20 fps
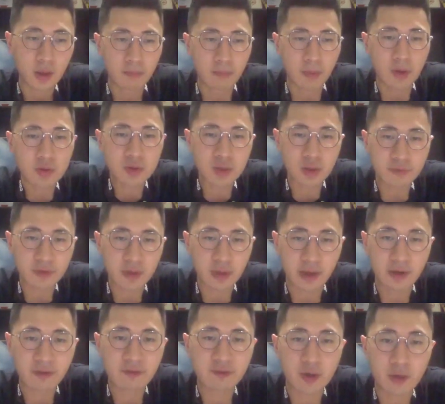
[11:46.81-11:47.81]
most of
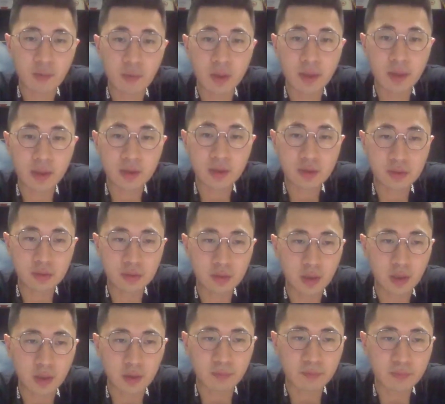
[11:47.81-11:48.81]
the effort went into
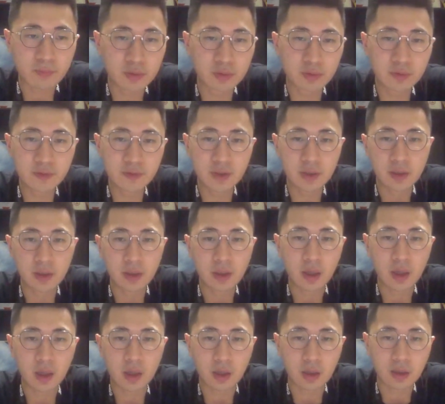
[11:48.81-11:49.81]
the improved
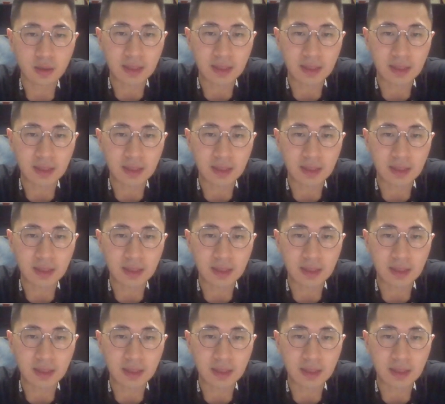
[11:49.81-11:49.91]
uh,